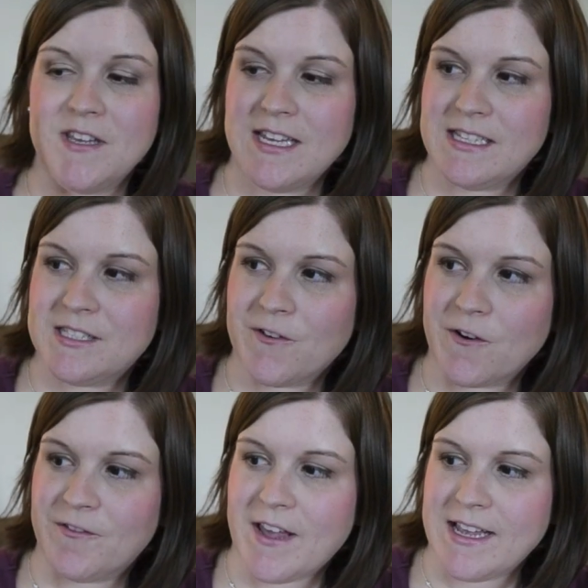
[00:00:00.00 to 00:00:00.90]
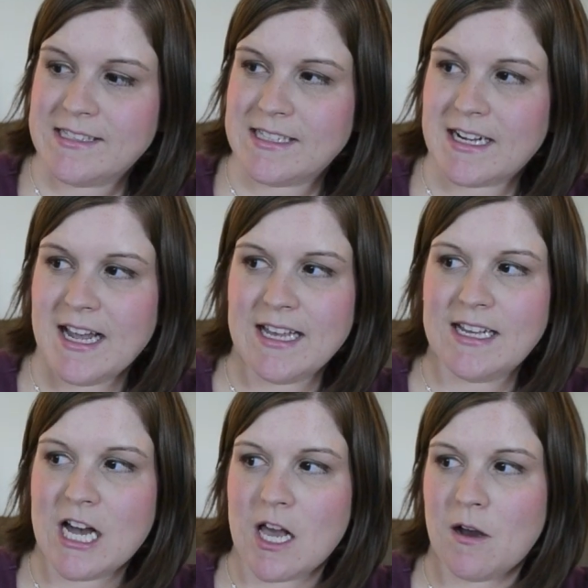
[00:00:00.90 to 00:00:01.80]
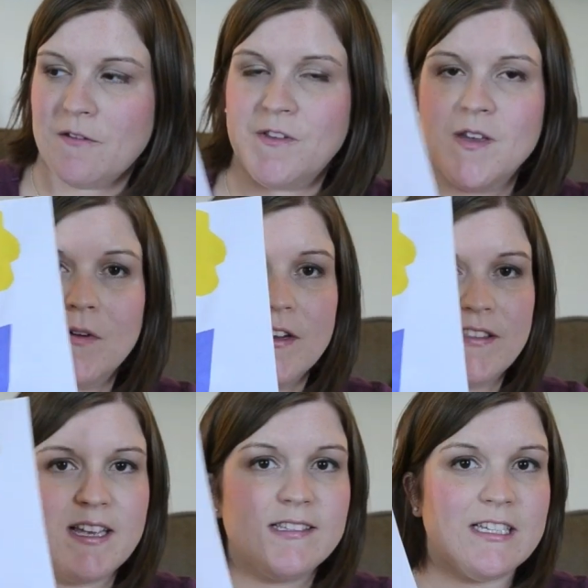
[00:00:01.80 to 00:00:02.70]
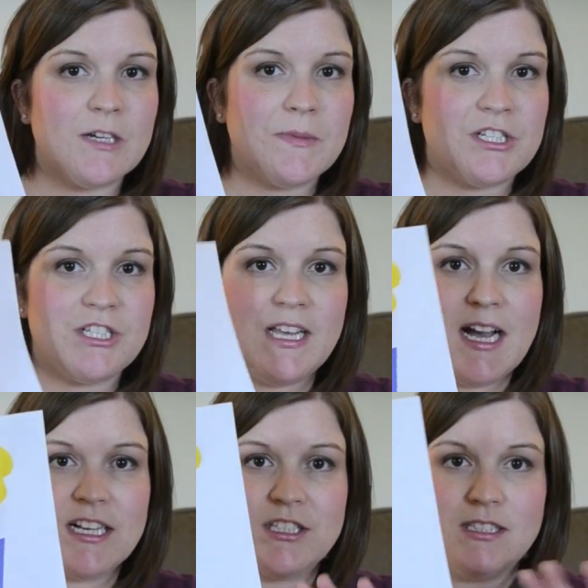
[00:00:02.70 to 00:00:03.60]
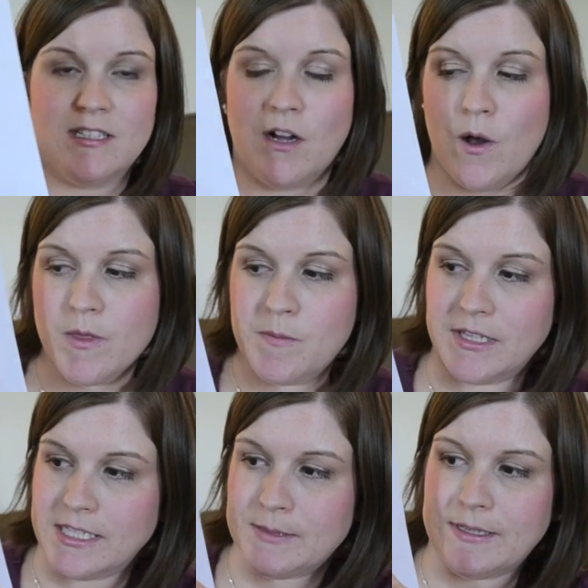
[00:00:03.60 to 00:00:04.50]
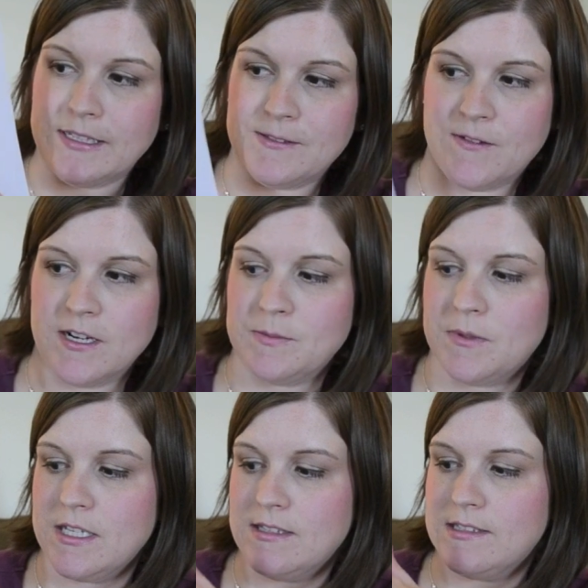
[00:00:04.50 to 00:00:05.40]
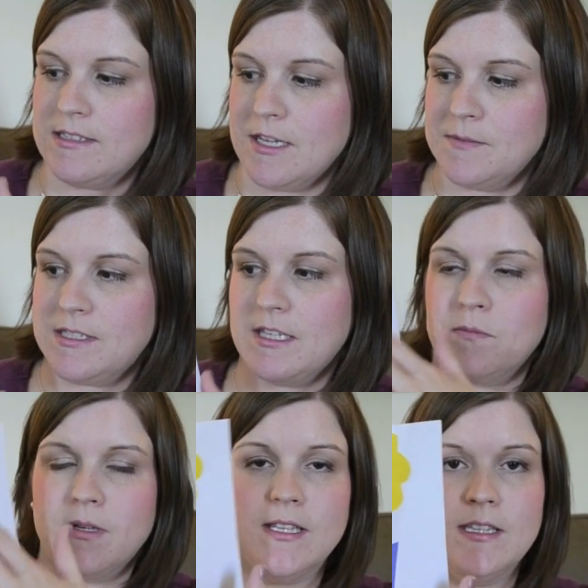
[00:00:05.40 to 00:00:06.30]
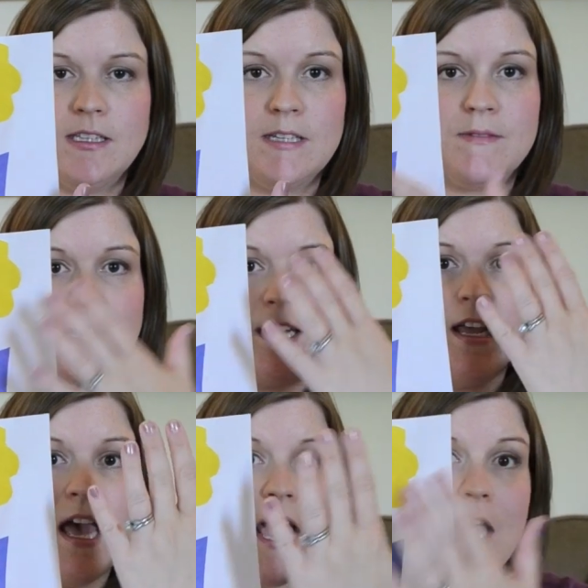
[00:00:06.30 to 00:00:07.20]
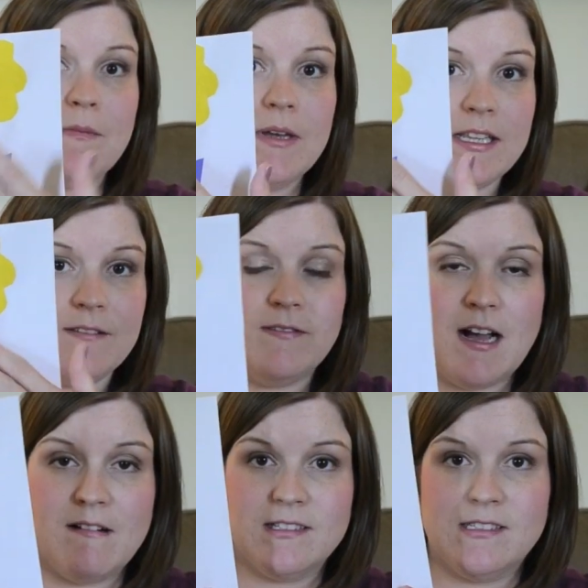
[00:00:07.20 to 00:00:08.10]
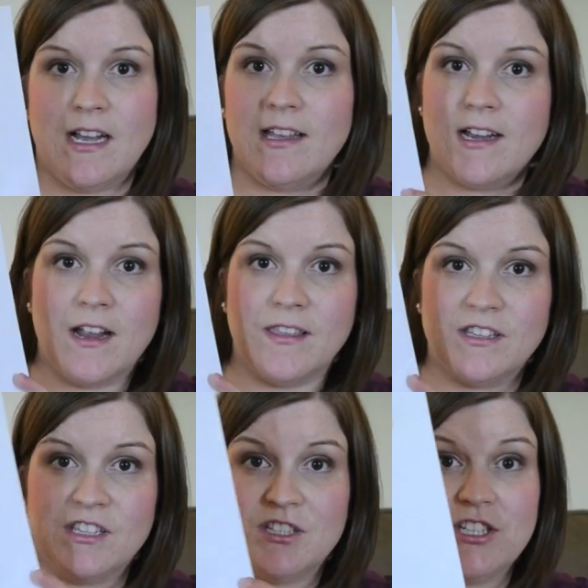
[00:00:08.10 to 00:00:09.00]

V is for vase, and I had to cut out a few more things here, but she actually did all the placement as far as putting the stems in, putting the leaves on, and putting the flowers together. I thought that